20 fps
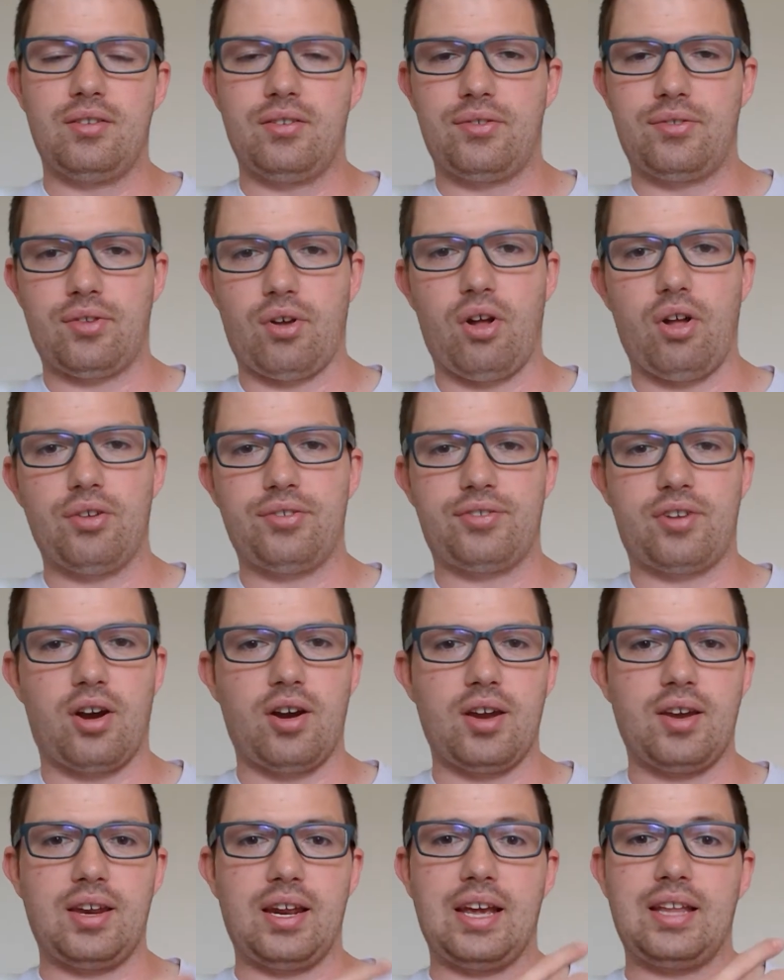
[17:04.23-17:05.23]
Saul
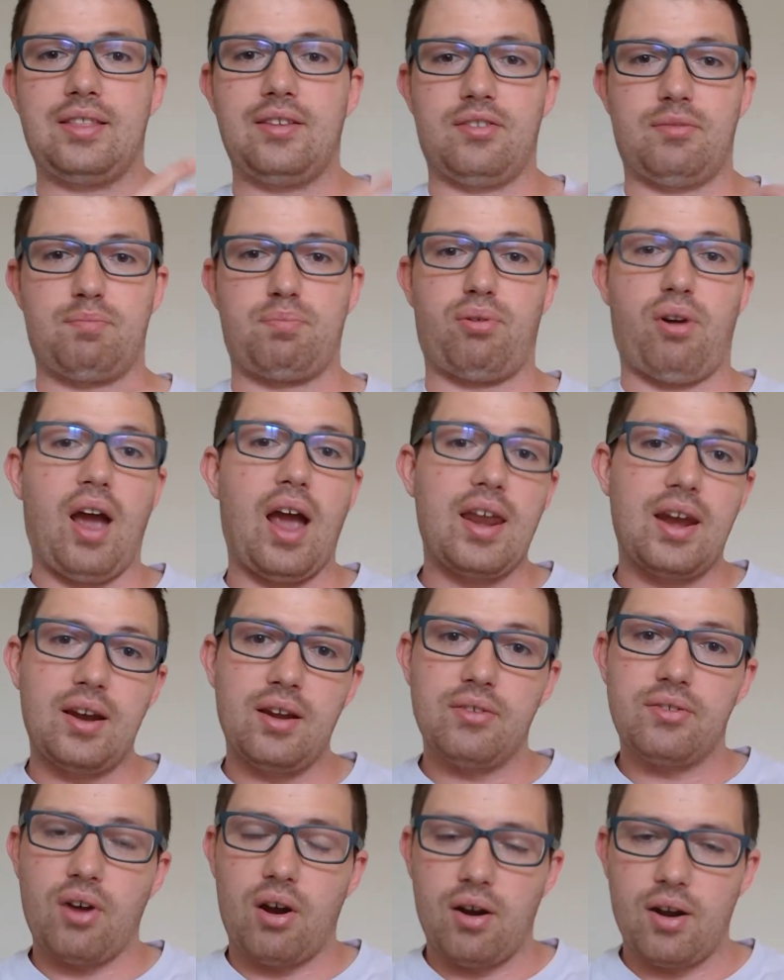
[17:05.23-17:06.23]
started to get this pride in
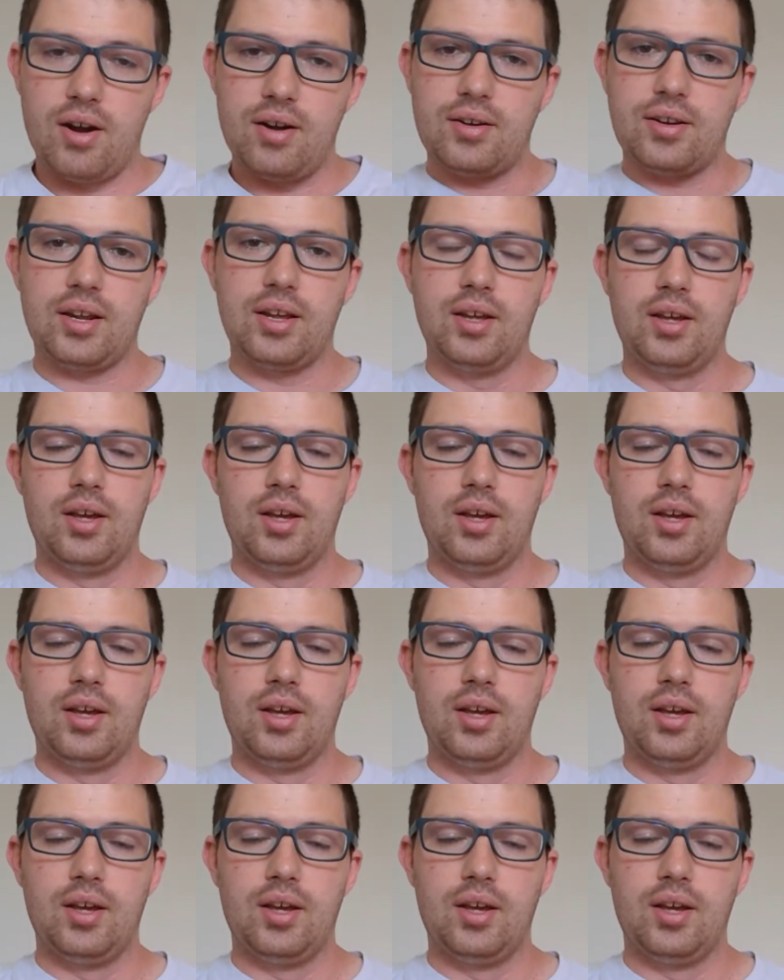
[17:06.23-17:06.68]
his heart,